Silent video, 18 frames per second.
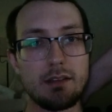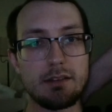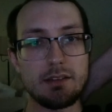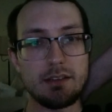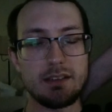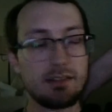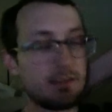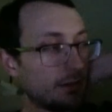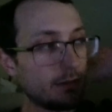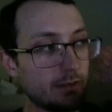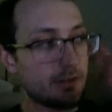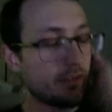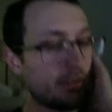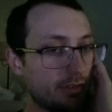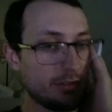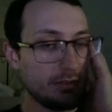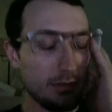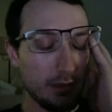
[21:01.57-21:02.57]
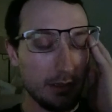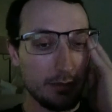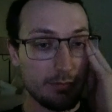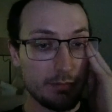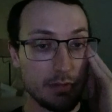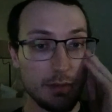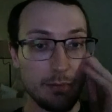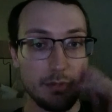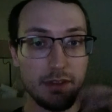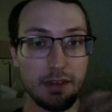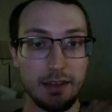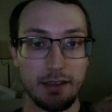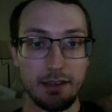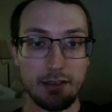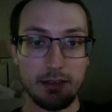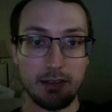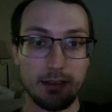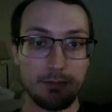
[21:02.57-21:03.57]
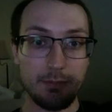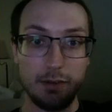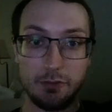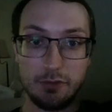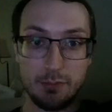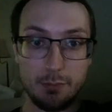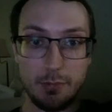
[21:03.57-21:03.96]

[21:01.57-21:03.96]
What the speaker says: it's just you need something that can, there was a